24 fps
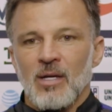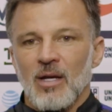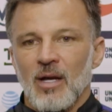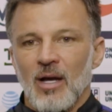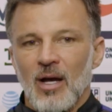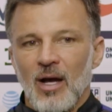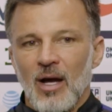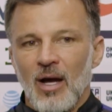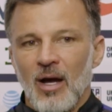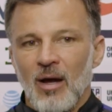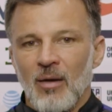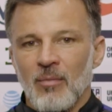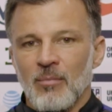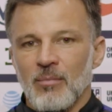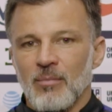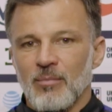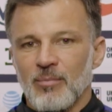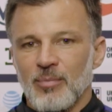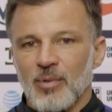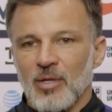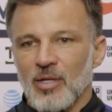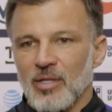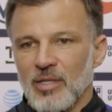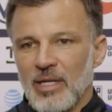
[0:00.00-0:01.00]
Um,
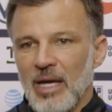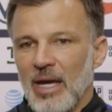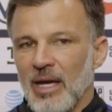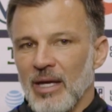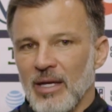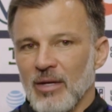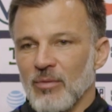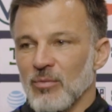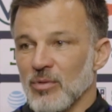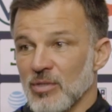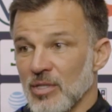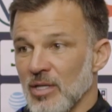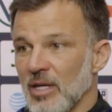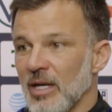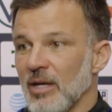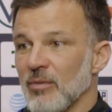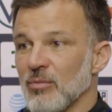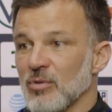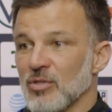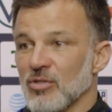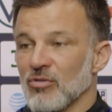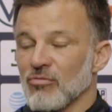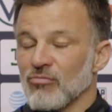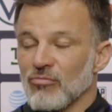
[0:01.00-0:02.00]
but yeah, it was it
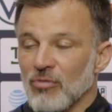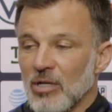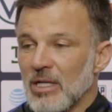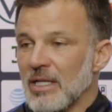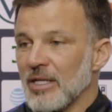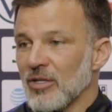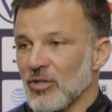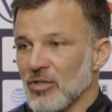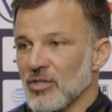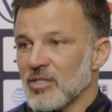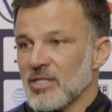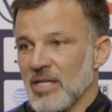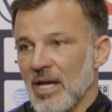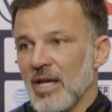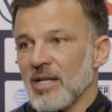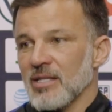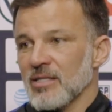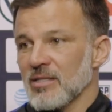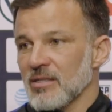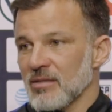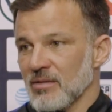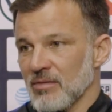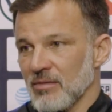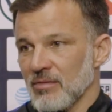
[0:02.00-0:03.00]
was a really good
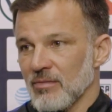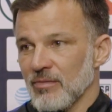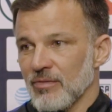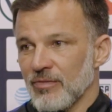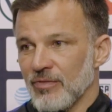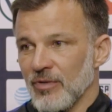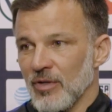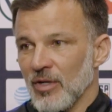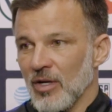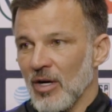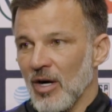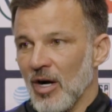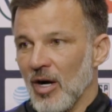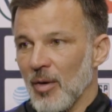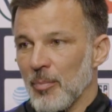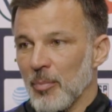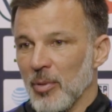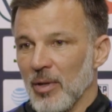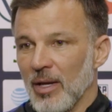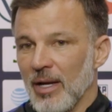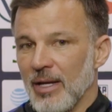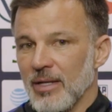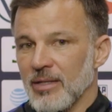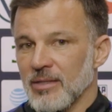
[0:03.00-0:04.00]
test for our
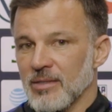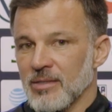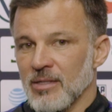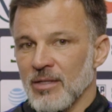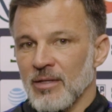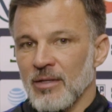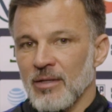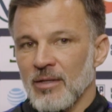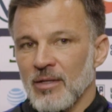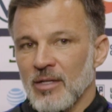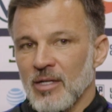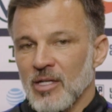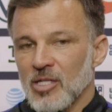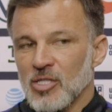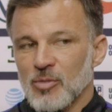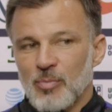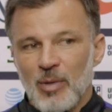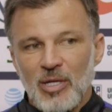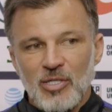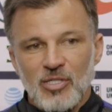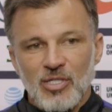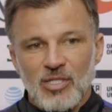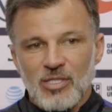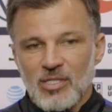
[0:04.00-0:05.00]
players, and
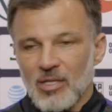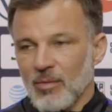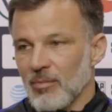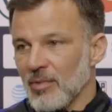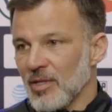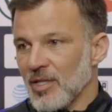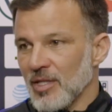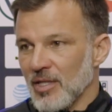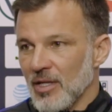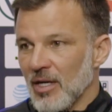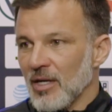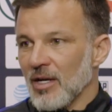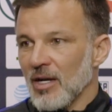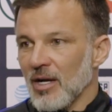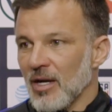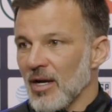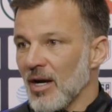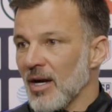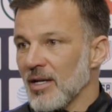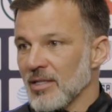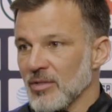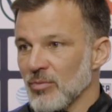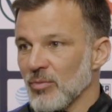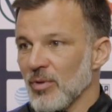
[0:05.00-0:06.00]
especially some of the younger
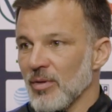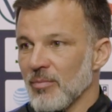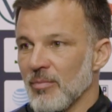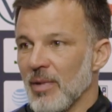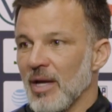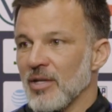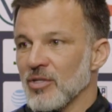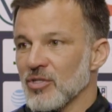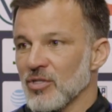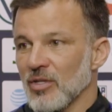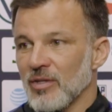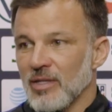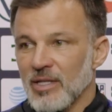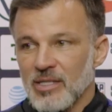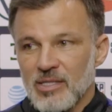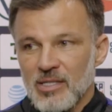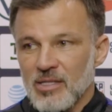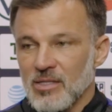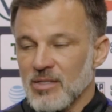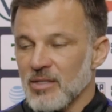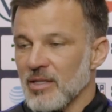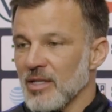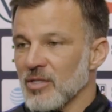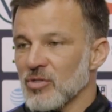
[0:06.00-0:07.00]
guys that we mentioned. This
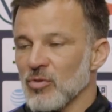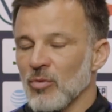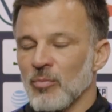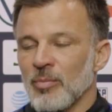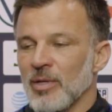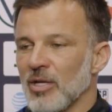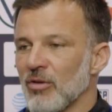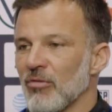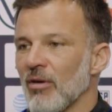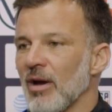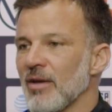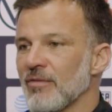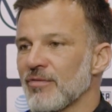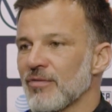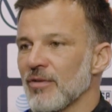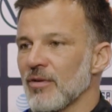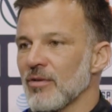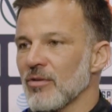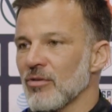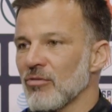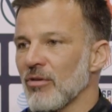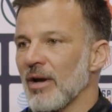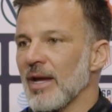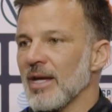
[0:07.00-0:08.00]
is this will be great for
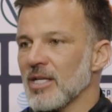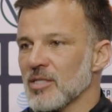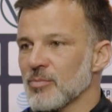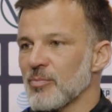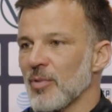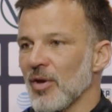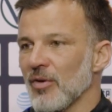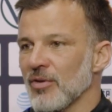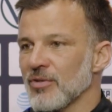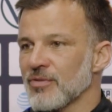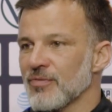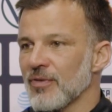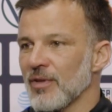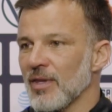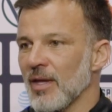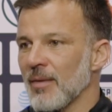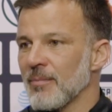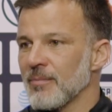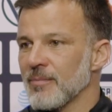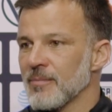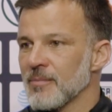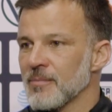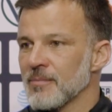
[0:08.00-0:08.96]
great experience for them.